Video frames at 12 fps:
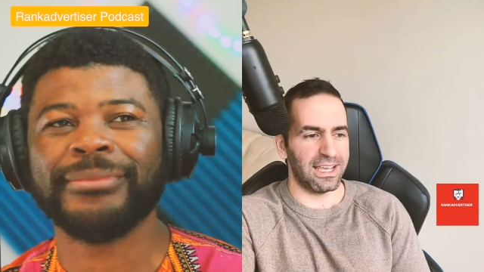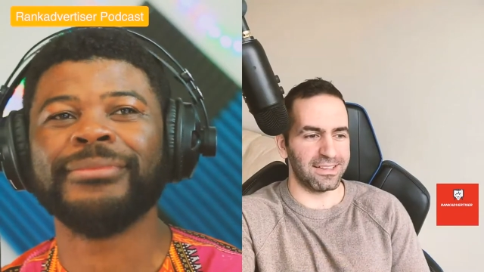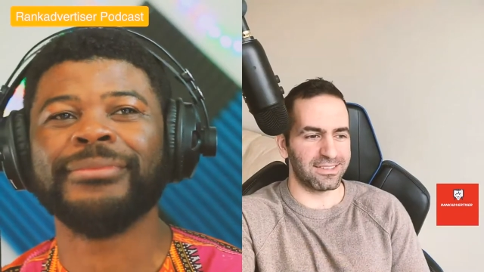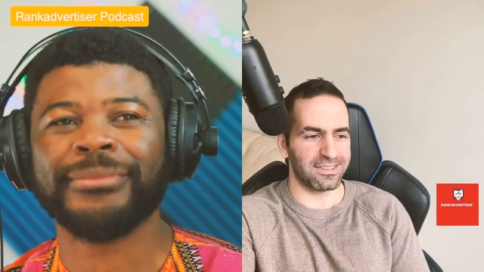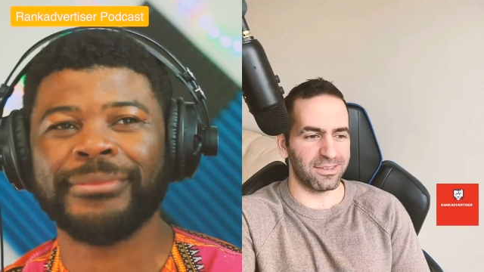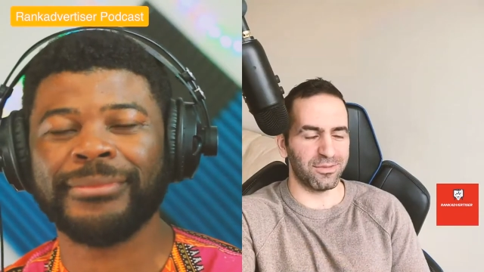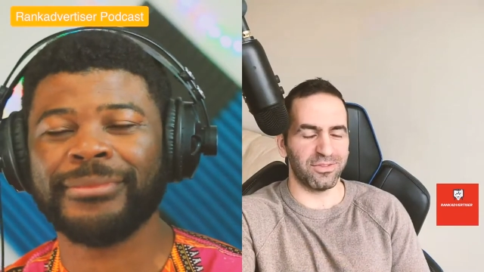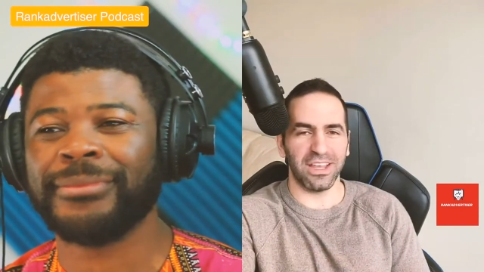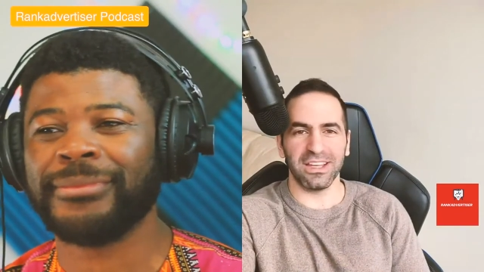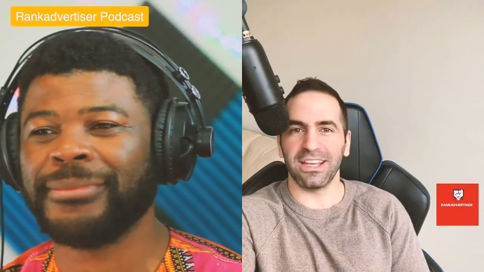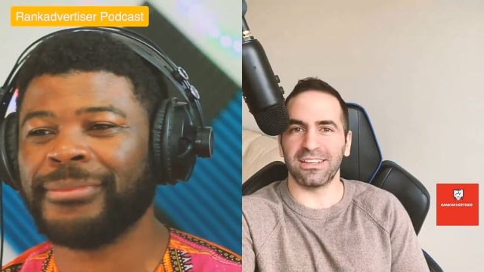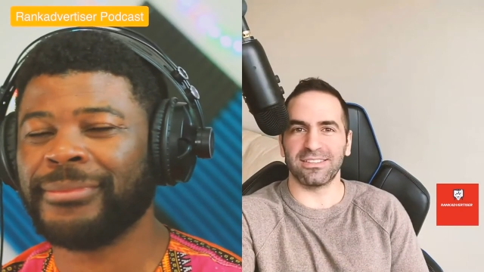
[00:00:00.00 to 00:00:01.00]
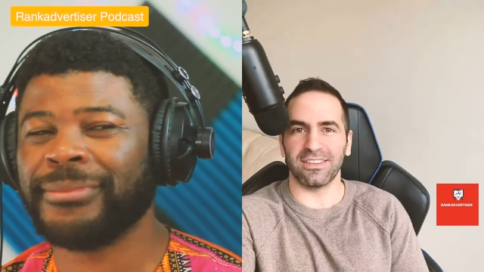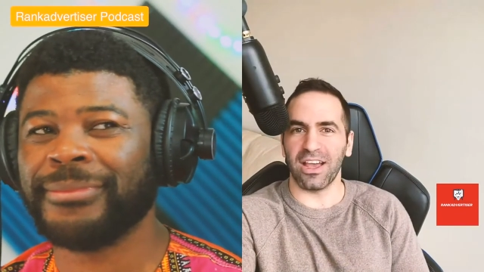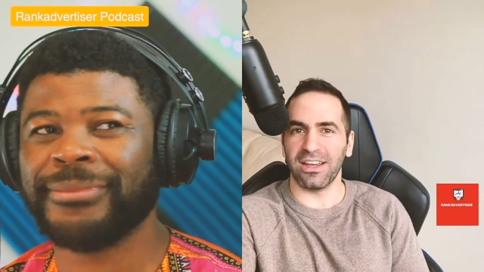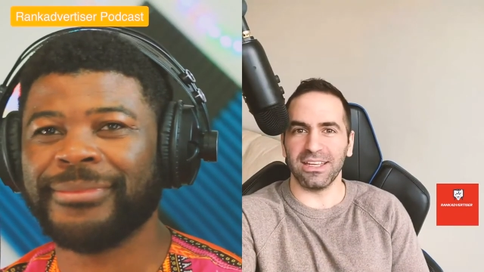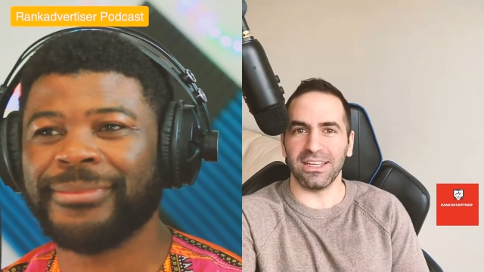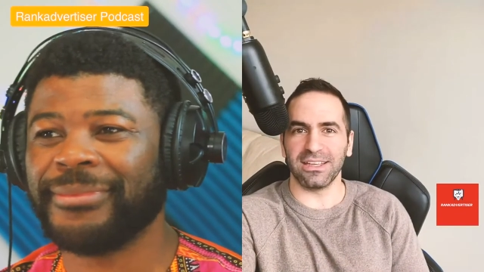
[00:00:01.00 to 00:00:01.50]
Speaker 1: It's a very
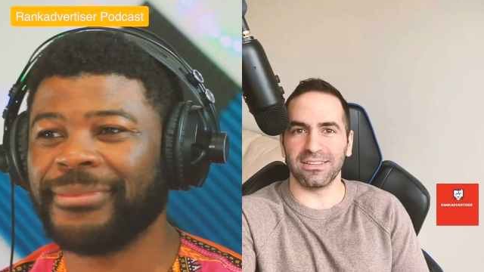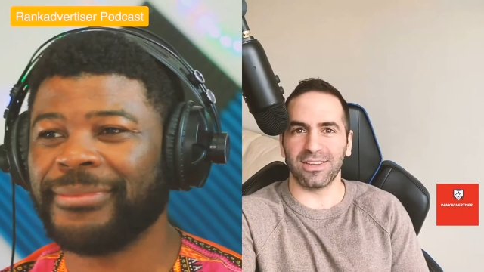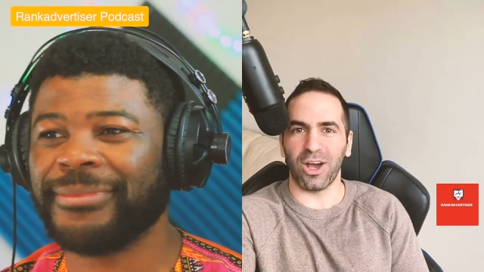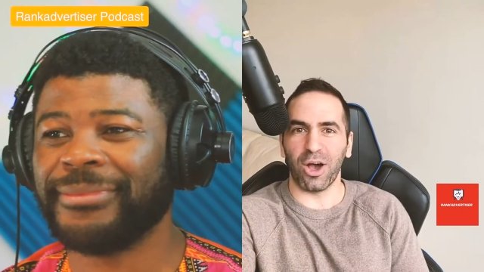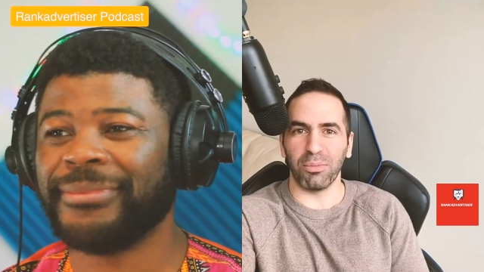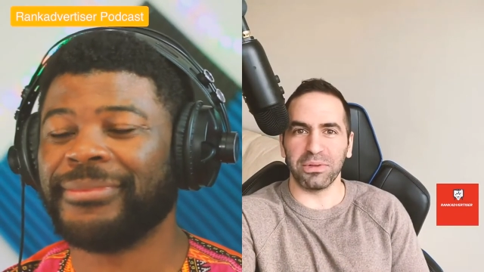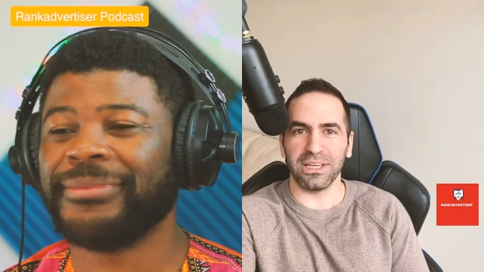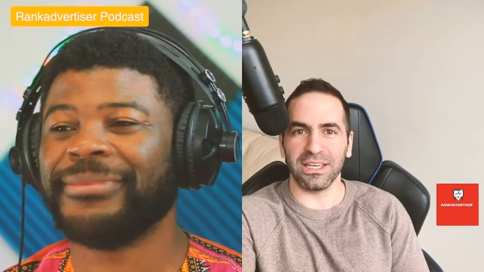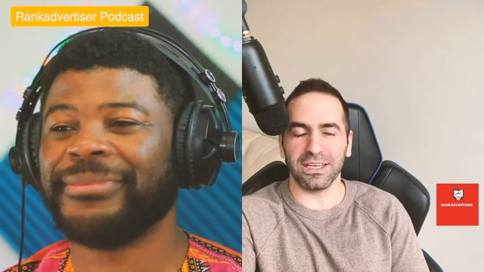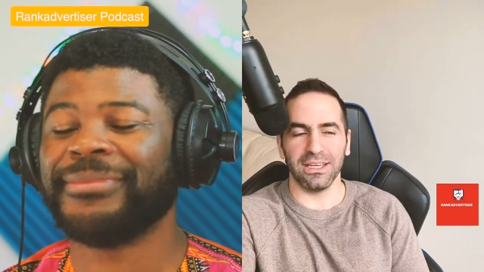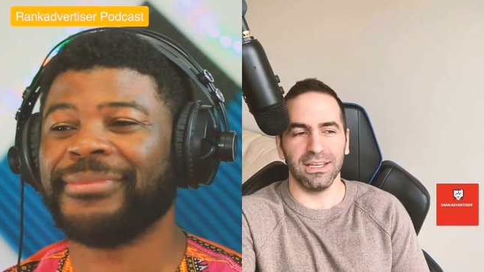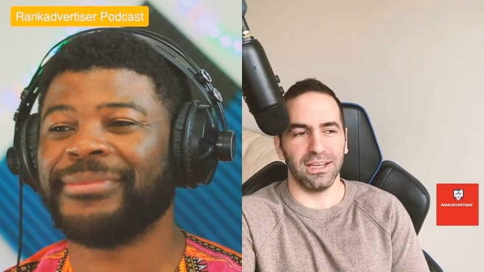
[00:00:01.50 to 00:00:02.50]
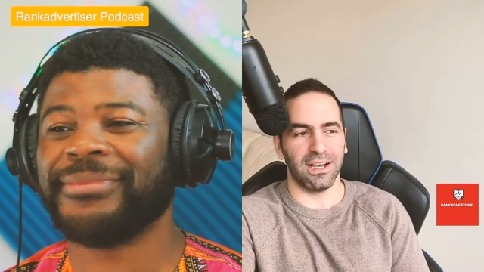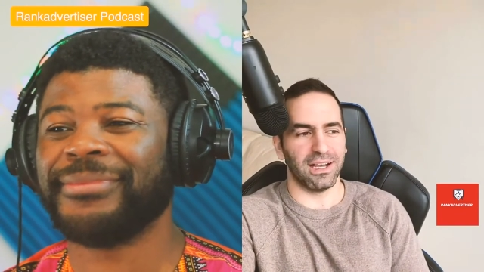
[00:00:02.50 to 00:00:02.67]
exciting topic.